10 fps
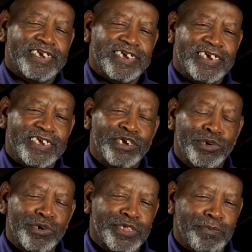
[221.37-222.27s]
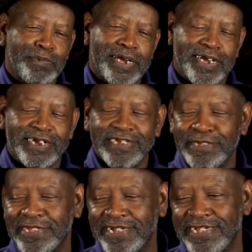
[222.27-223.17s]
you know what the
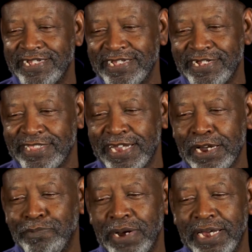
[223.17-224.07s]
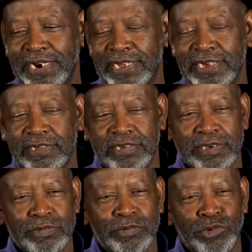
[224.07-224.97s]
thing about it is,
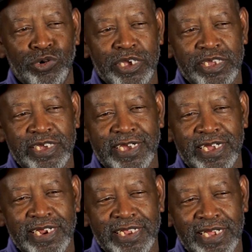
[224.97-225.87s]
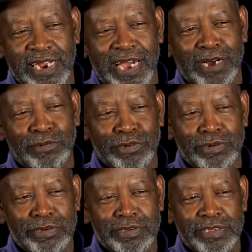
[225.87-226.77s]
she was more educated than I
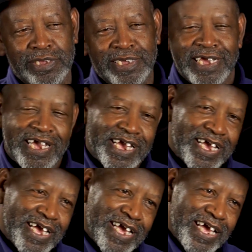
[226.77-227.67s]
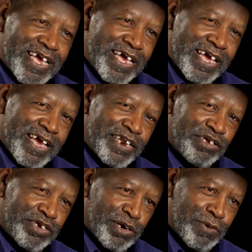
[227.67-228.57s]
was. Annie
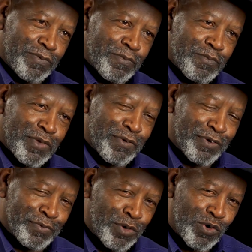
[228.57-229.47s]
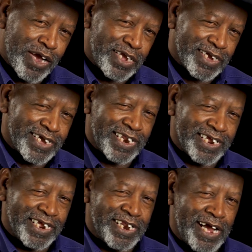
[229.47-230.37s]
Jo was more
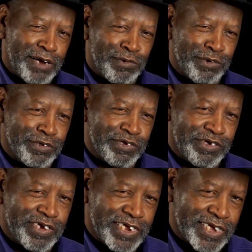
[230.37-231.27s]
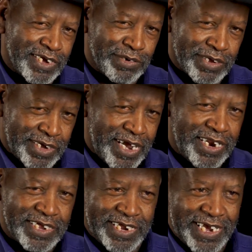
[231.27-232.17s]
educated than I was, and she didn't go to
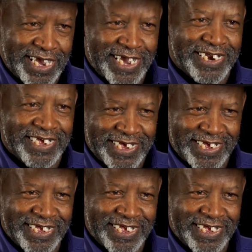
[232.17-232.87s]
college like I did.